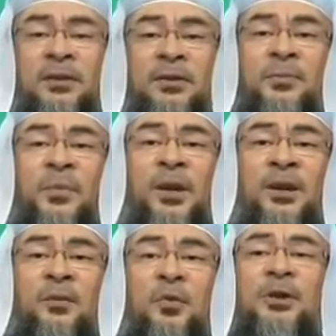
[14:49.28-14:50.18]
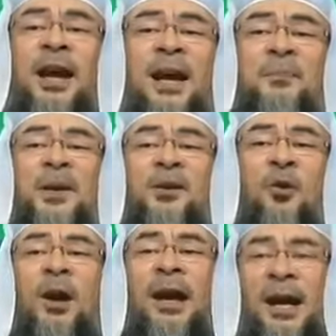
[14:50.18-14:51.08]
What would
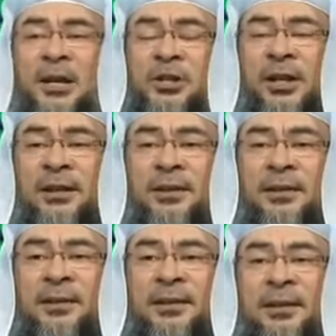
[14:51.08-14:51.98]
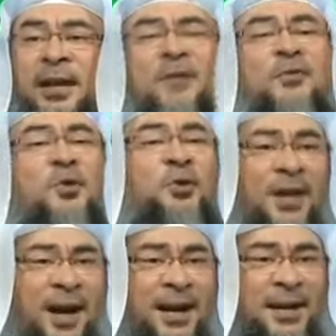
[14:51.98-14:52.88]
happen, O Aisha, if
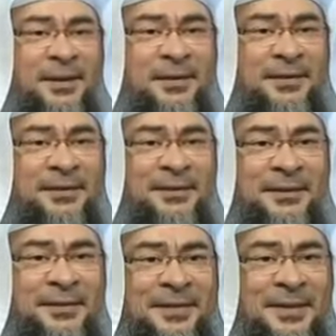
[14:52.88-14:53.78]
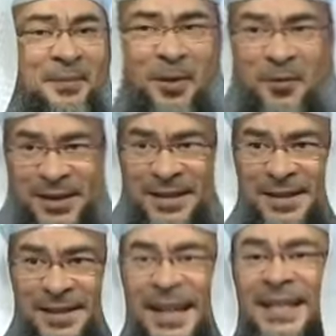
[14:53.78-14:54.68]
you die? The Prophet
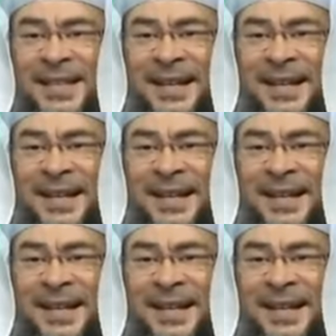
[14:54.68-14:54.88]
is